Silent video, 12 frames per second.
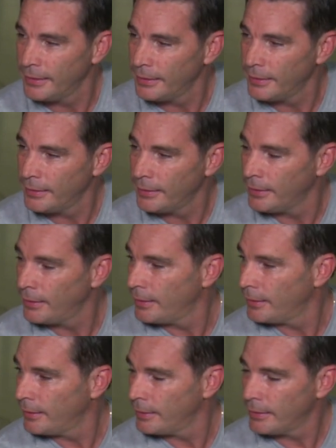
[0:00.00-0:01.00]

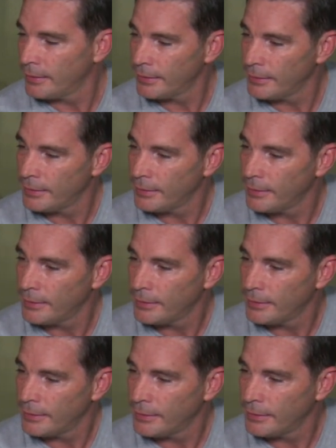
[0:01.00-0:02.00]

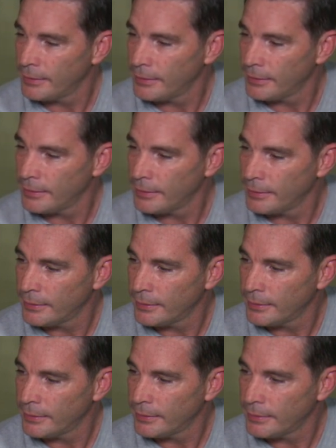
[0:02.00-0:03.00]

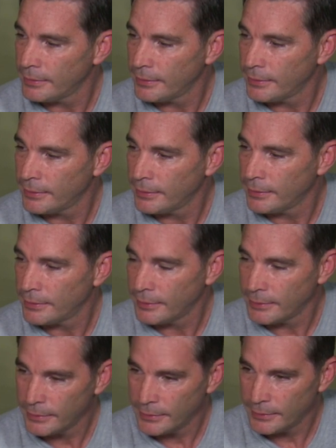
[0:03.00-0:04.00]

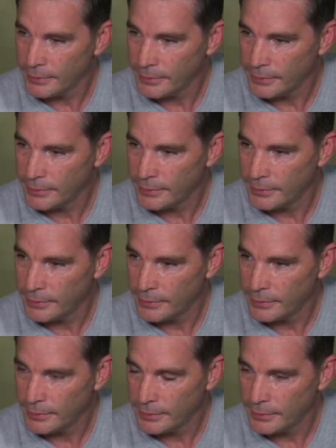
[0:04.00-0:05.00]

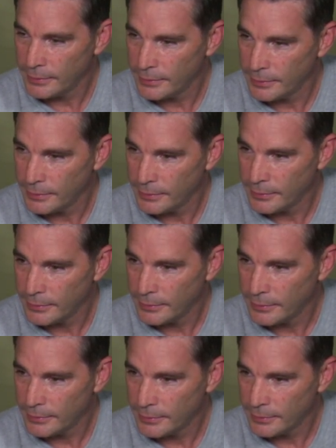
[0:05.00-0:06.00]

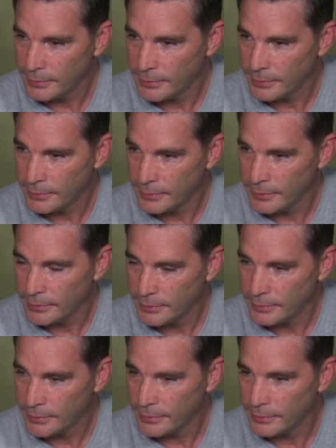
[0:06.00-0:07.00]

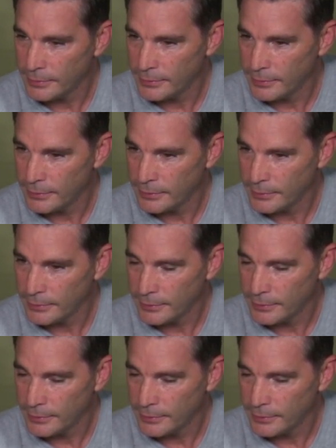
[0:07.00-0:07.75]
[no speech]